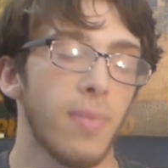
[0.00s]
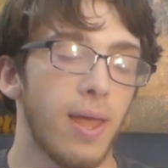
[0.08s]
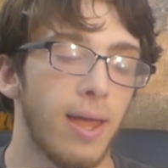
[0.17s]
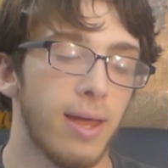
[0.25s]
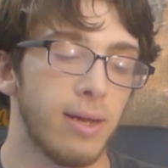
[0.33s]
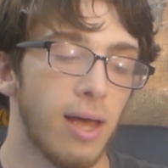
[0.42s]

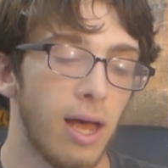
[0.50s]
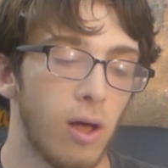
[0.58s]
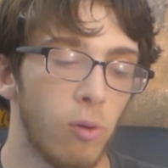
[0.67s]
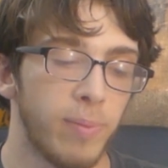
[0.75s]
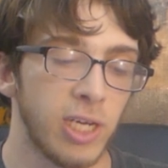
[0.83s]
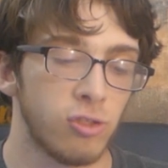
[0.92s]
And
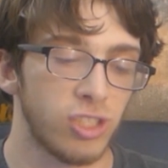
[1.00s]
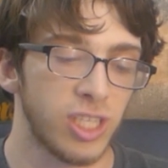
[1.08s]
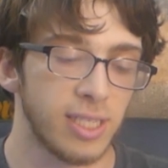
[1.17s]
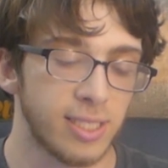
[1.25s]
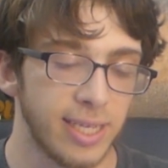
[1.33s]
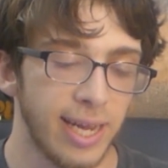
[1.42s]
it'll be
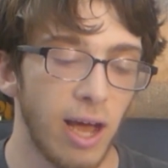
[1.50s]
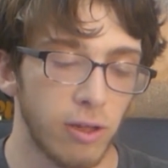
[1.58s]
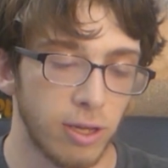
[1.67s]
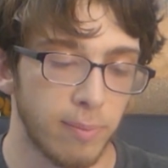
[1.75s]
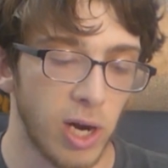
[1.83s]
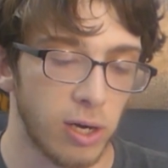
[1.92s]
interesting to see how
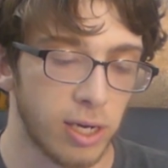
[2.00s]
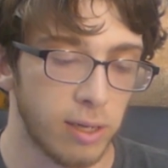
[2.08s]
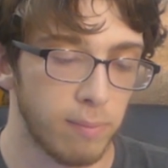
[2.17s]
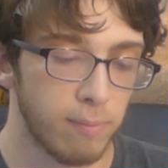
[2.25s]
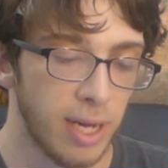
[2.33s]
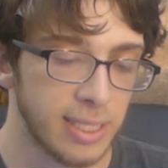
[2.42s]
the
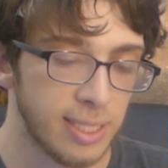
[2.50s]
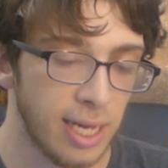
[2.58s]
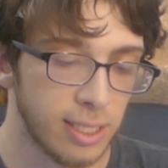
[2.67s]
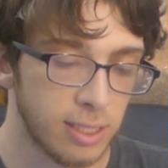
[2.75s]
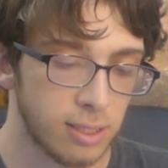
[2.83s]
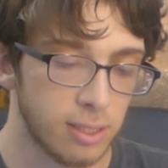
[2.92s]
American men's
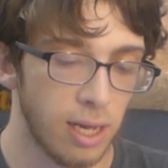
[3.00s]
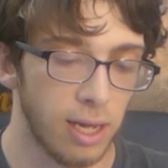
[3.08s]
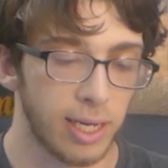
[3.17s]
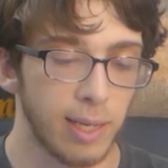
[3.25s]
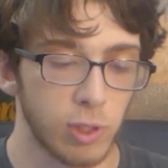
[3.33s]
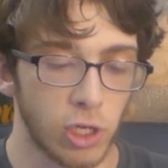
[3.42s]
tennis
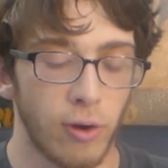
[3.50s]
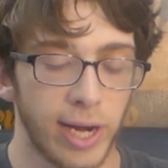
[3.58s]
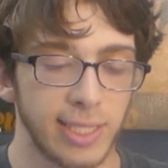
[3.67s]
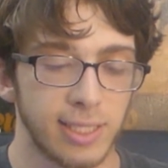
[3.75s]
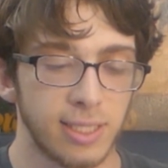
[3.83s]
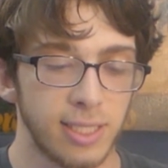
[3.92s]
keeps going
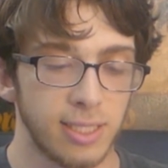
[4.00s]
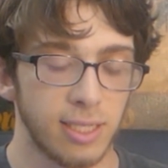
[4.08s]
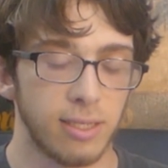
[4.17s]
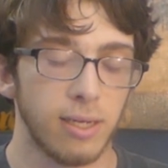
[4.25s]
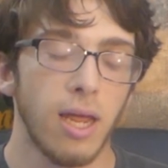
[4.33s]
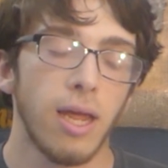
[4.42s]
as the
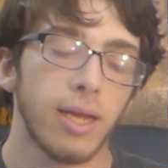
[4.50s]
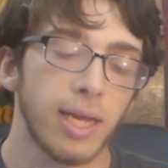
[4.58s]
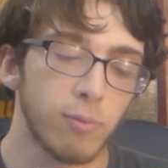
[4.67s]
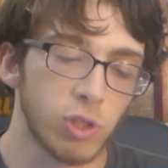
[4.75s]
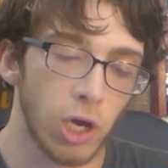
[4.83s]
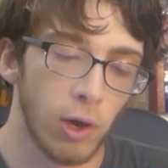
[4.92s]
season
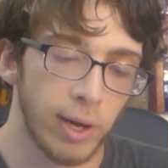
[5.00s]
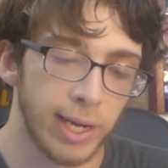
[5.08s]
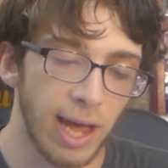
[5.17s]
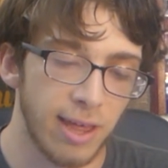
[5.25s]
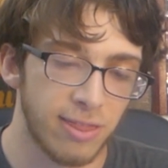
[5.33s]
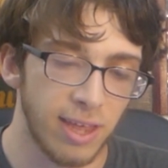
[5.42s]
keeps
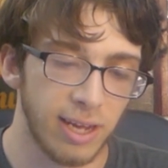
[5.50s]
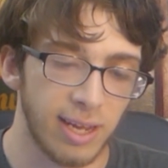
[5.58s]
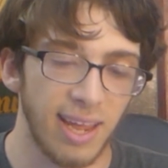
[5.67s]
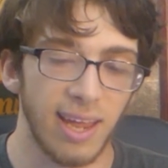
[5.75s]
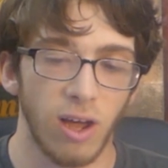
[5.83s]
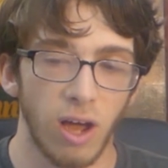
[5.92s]
going. I
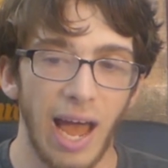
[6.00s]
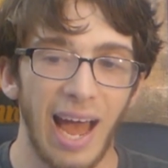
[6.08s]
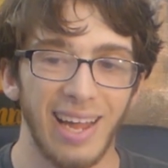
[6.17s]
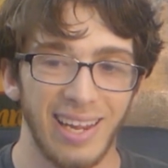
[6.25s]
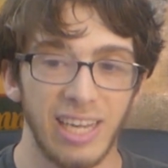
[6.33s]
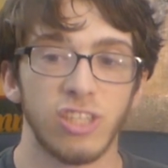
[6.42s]
think,
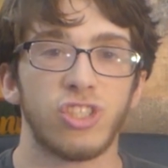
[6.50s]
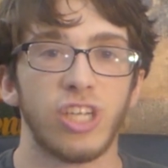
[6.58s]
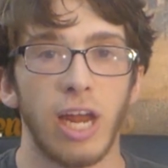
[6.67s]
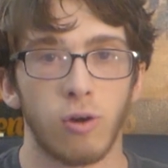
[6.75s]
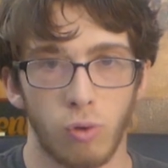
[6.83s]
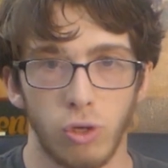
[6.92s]
in
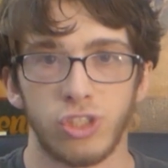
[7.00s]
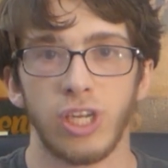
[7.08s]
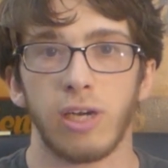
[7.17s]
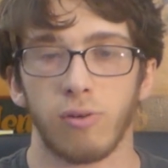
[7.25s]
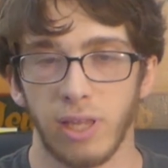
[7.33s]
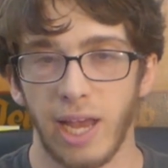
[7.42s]
general,
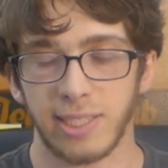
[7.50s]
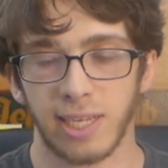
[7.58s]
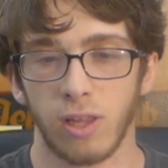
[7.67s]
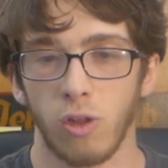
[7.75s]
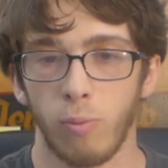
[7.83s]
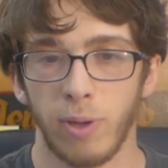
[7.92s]

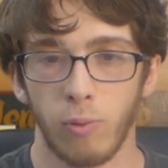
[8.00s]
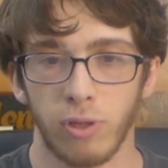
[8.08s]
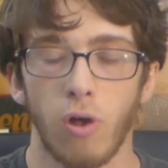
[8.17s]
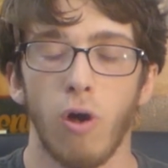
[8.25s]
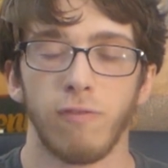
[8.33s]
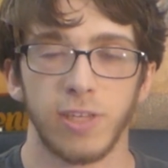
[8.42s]
generalizing a little bit with
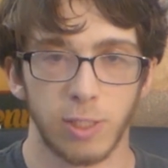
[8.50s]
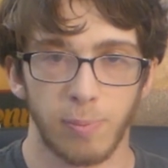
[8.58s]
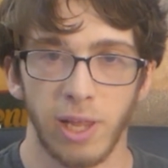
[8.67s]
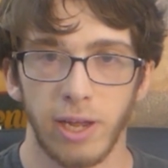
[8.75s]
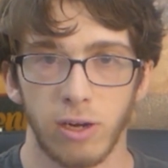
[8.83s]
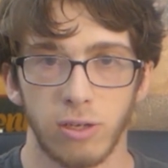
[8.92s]
all of these
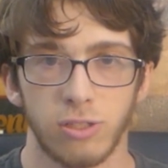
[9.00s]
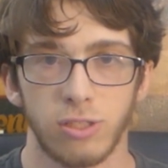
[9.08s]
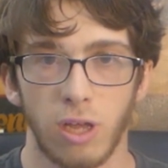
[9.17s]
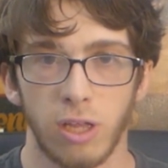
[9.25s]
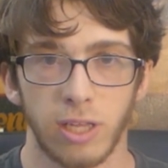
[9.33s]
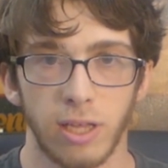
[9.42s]
players
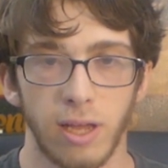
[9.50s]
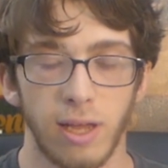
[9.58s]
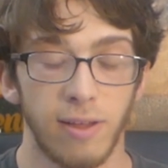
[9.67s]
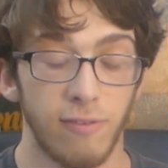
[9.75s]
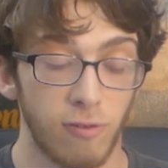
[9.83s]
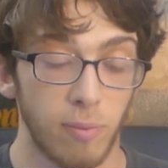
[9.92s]
on
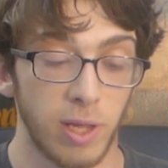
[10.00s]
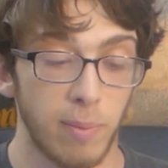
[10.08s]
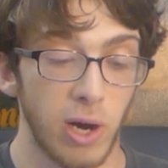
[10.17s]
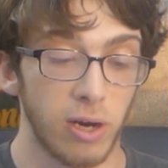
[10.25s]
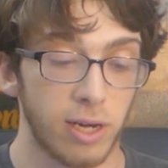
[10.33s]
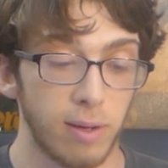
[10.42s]
from the
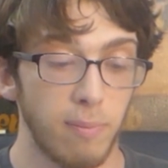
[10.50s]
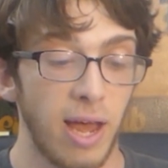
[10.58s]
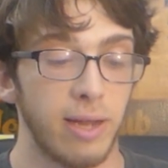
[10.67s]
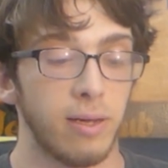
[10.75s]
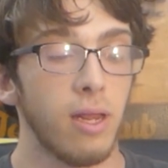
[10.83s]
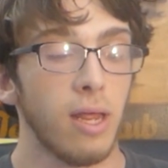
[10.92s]
American
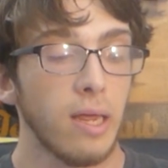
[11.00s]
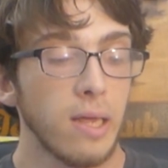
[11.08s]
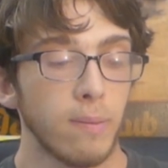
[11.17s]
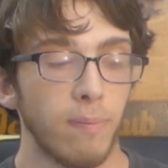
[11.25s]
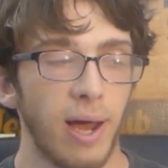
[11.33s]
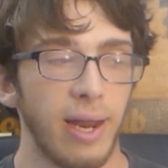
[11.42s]
men,
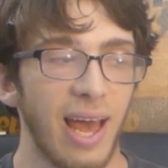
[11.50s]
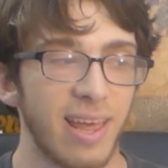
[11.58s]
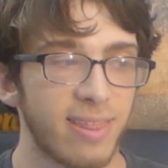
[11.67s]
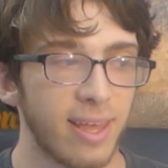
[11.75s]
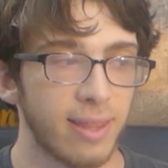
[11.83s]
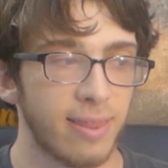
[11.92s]
but I
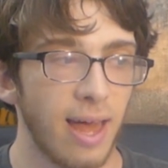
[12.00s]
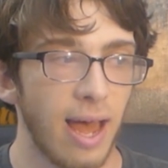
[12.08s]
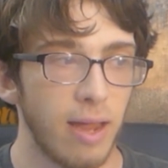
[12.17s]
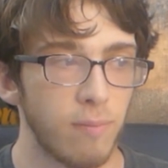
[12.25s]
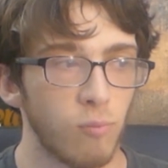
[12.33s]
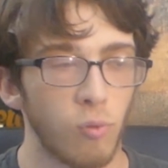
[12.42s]
think
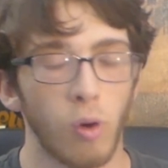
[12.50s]
that